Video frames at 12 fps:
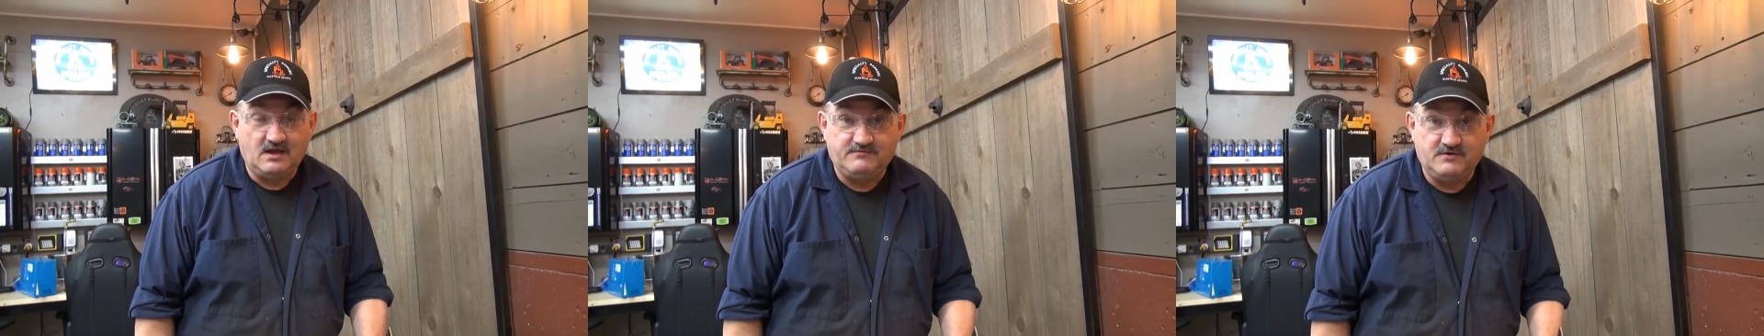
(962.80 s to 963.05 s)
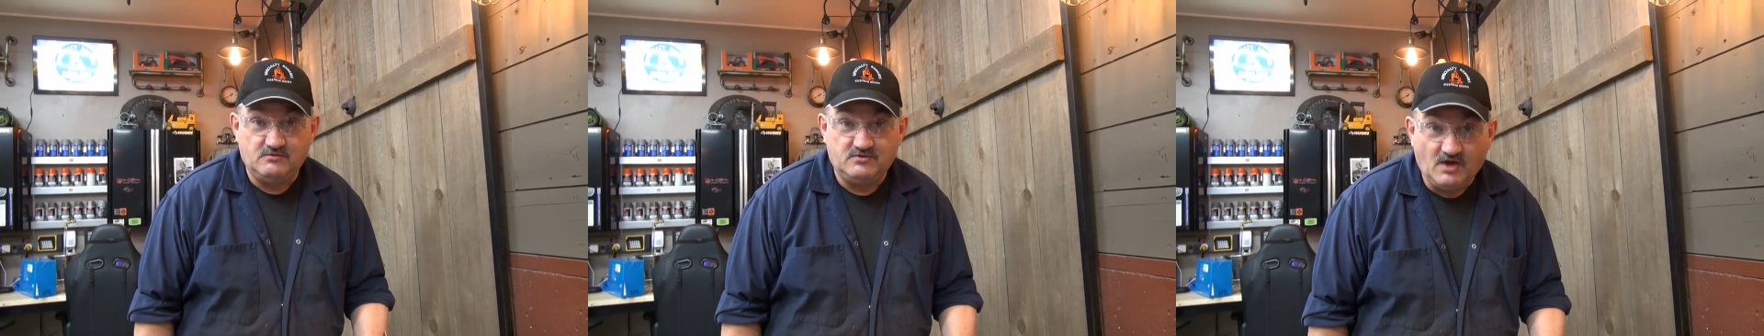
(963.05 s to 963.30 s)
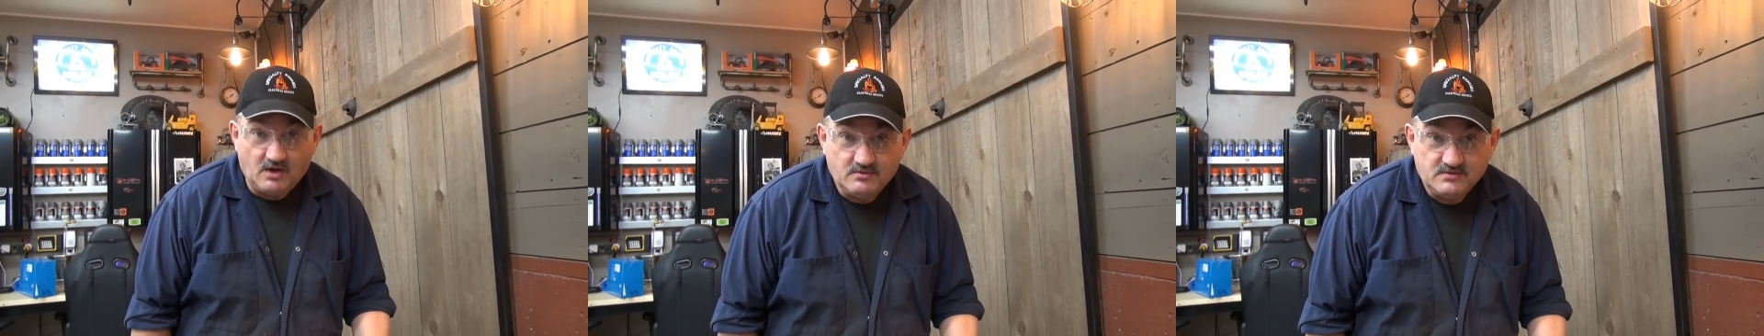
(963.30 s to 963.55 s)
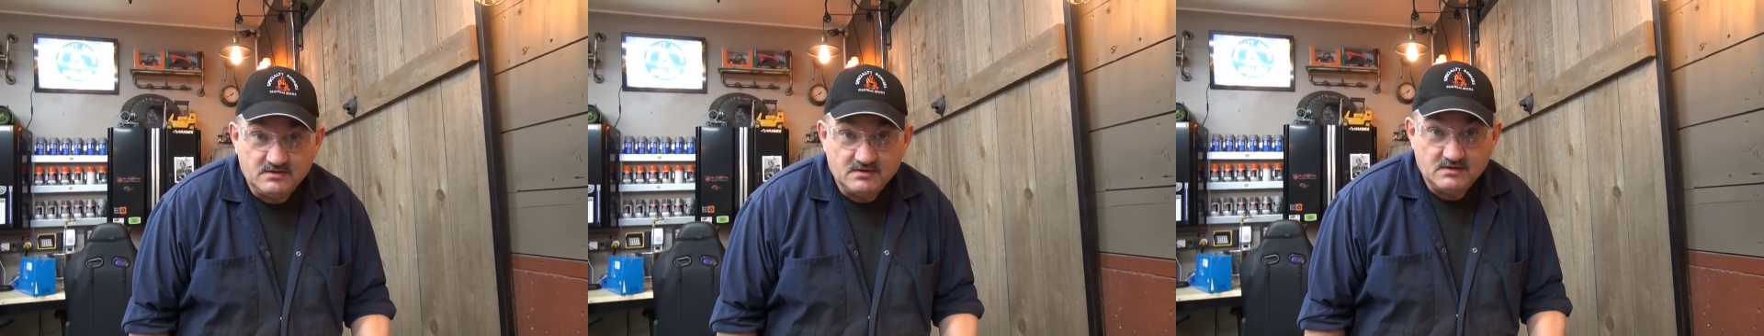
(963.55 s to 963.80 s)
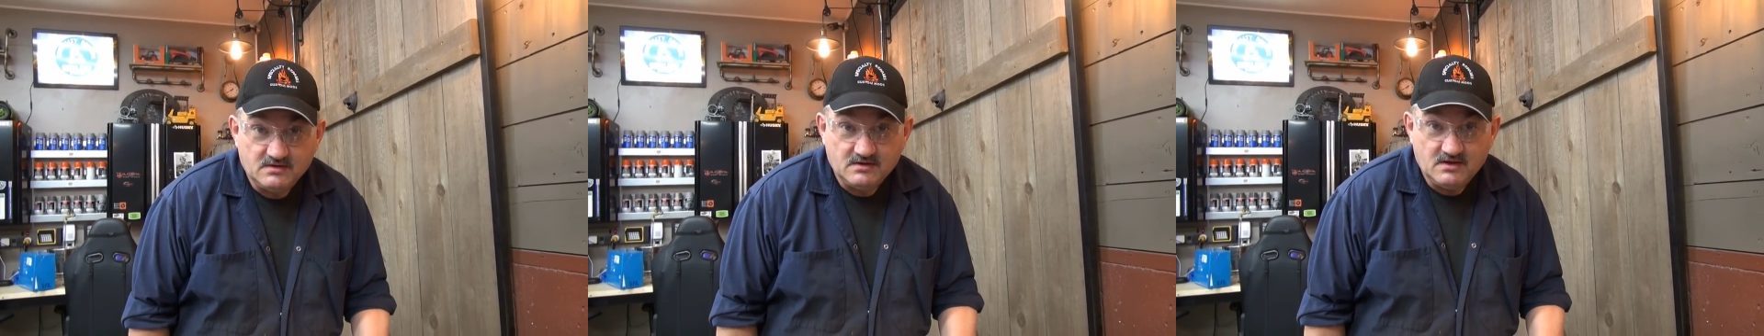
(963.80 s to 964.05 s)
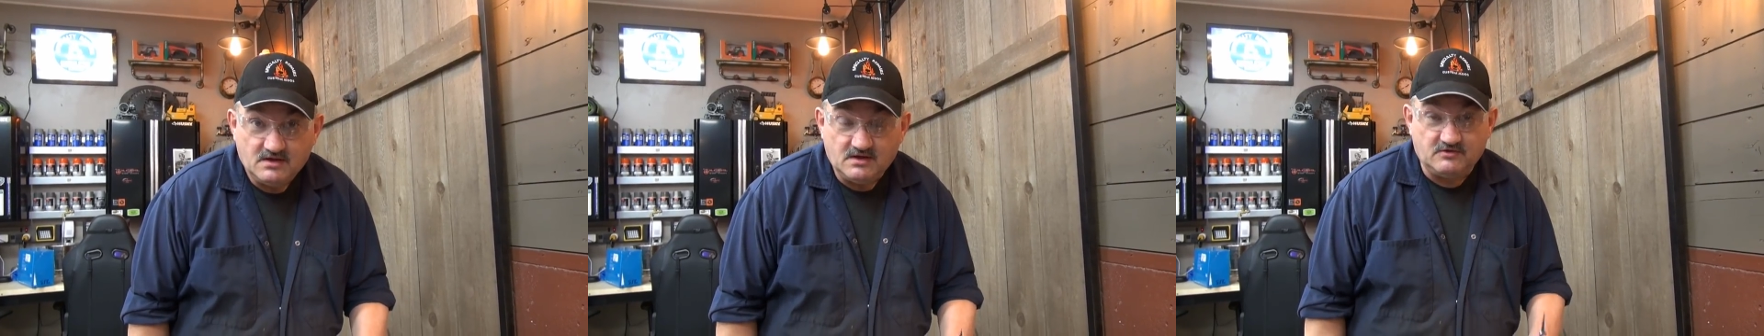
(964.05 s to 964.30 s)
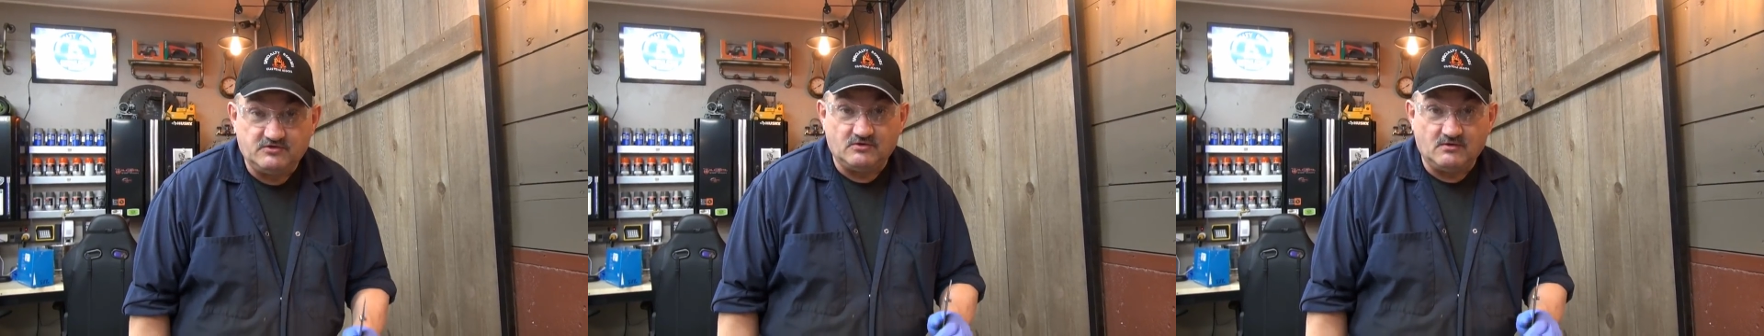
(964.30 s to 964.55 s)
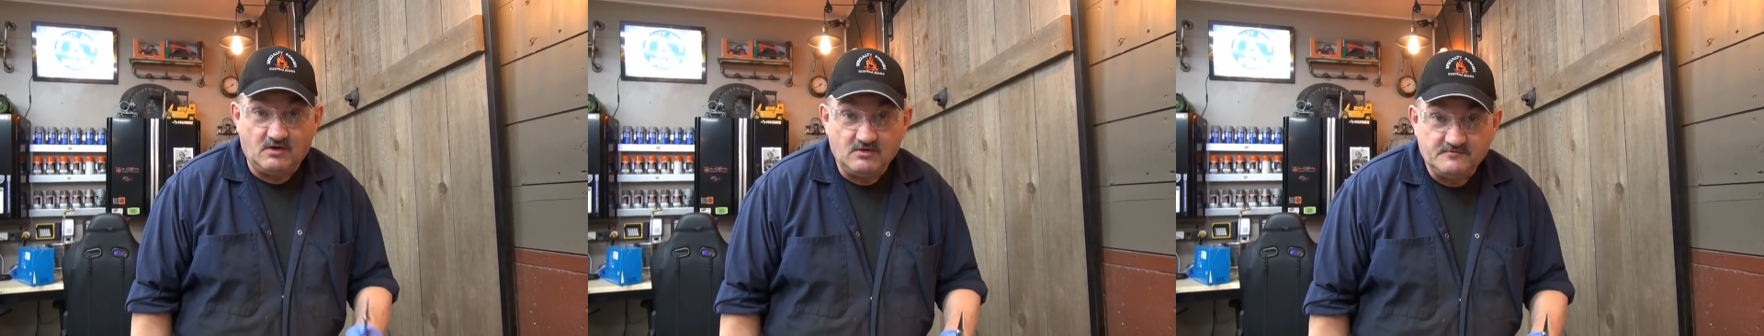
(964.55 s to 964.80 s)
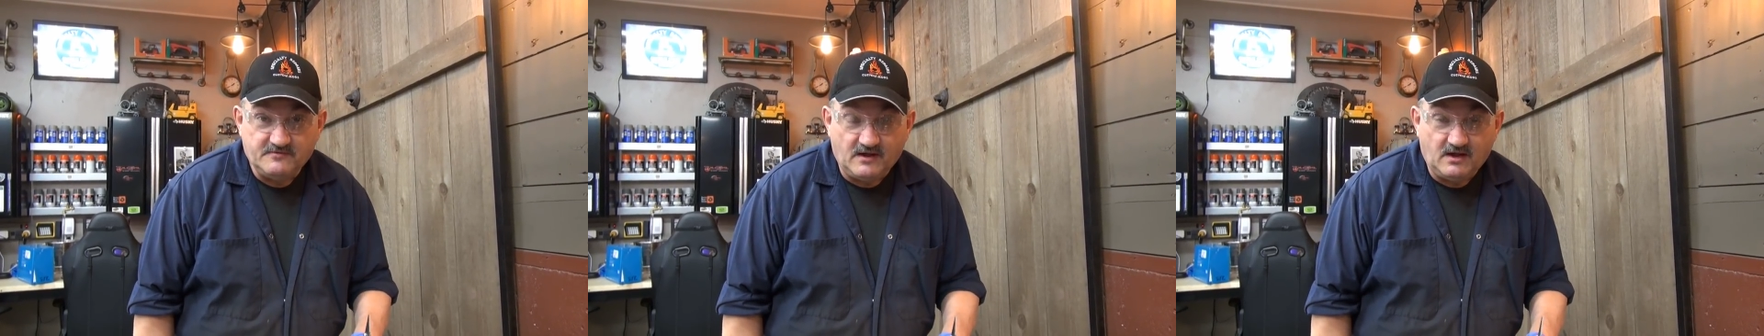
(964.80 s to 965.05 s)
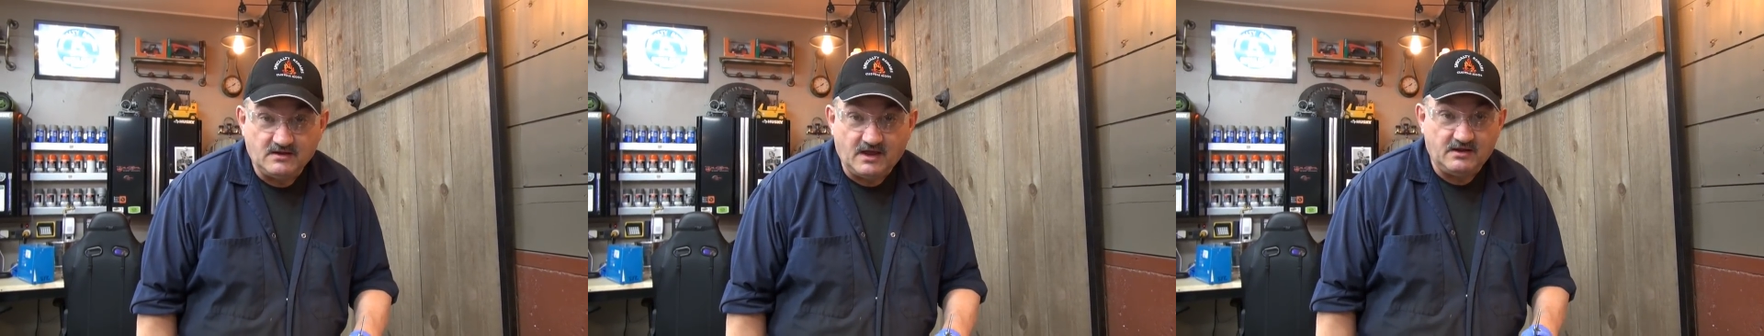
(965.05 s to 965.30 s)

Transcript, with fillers: if you don't, it's your own fault.